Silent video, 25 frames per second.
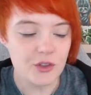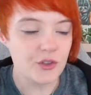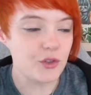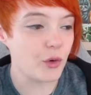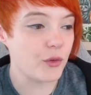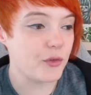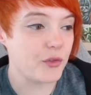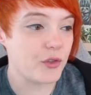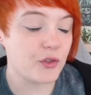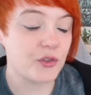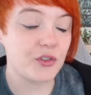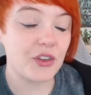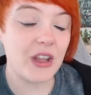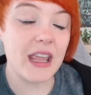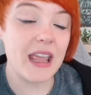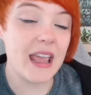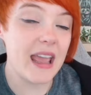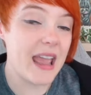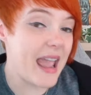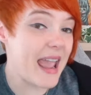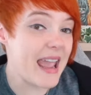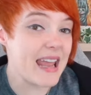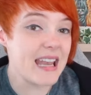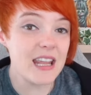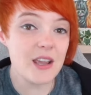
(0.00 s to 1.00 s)
So if there's
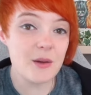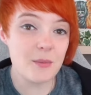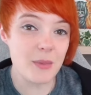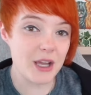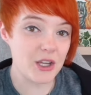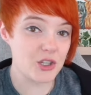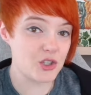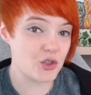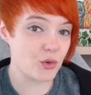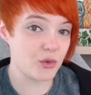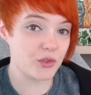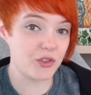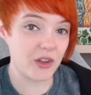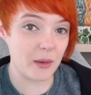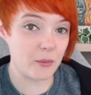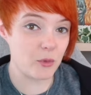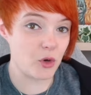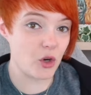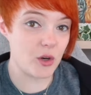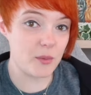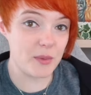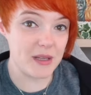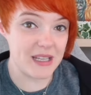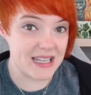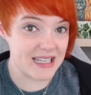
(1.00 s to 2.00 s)
any of my shows that I'm
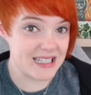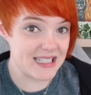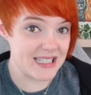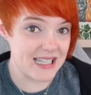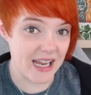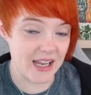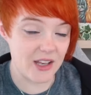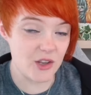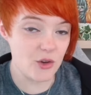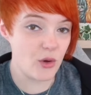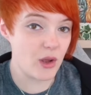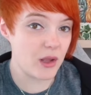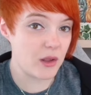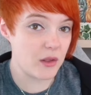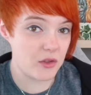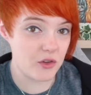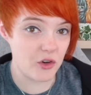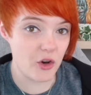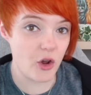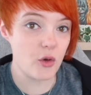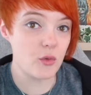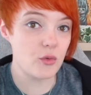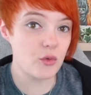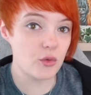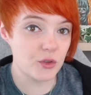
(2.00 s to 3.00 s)
going to be continuing
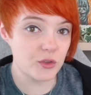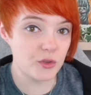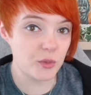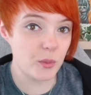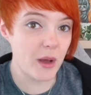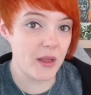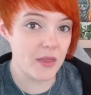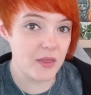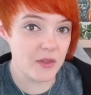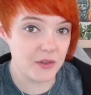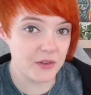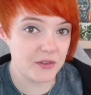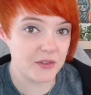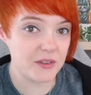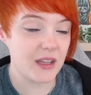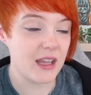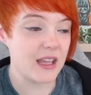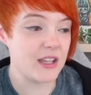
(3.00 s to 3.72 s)
throughout those months